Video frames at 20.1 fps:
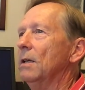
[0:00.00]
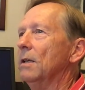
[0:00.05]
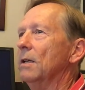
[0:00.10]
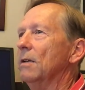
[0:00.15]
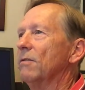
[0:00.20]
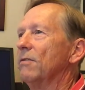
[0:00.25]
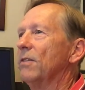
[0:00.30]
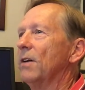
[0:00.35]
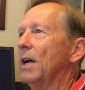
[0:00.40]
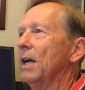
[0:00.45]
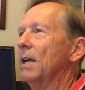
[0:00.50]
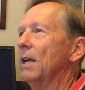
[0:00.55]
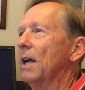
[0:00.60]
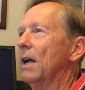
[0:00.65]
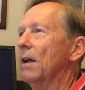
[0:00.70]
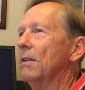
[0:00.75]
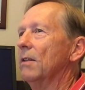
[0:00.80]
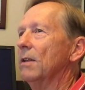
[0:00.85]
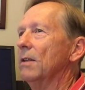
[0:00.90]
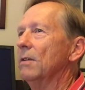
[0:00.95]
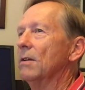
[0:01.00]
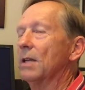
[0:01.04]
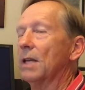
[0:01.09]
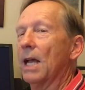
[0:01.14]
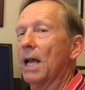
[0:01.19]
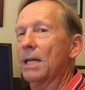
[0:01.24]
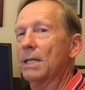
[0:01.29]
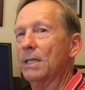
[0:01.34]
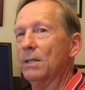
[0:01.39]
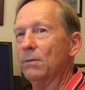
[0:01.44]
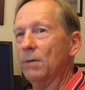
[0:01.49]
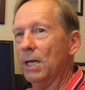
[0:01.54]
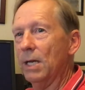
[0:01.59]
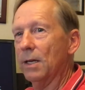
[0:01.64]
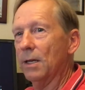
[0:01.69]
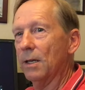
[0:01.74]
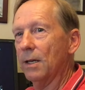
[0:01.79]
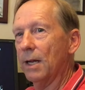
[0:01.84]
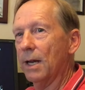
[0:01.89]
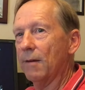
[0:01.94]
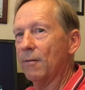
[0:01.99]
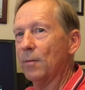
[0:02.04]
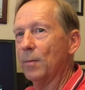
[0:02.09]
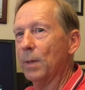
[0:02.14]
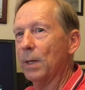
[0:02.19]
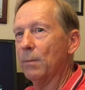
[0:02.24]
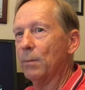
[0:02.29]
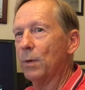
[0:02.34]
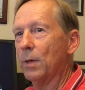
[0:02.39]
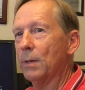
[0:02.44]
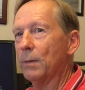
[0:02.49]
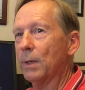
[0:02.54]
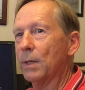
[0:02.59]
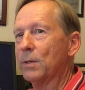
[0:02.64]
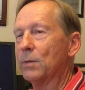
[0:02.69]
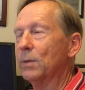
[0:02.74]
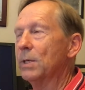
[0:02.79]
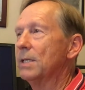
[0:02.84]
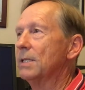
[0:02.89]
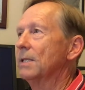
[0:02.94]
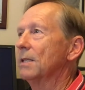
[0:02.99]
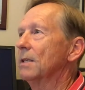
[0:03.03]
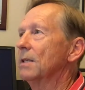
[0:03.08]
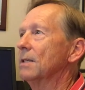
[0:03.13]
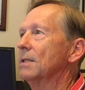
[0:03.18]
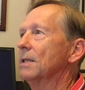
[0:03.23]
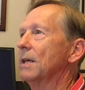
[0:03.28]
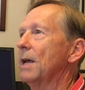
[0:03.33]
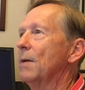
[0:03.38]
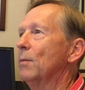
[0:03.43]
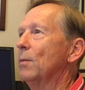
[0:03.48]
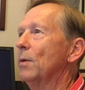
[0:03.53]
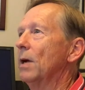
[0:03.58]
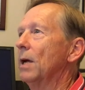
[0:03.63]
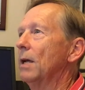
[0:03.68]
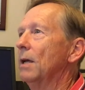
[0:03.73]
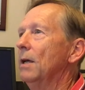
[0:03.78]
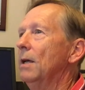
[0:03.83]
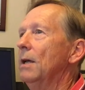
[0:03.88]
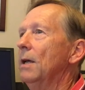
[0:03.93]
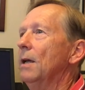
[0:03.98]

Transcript: you find out that you can actually read it, and everybody pretty much reads it the same way.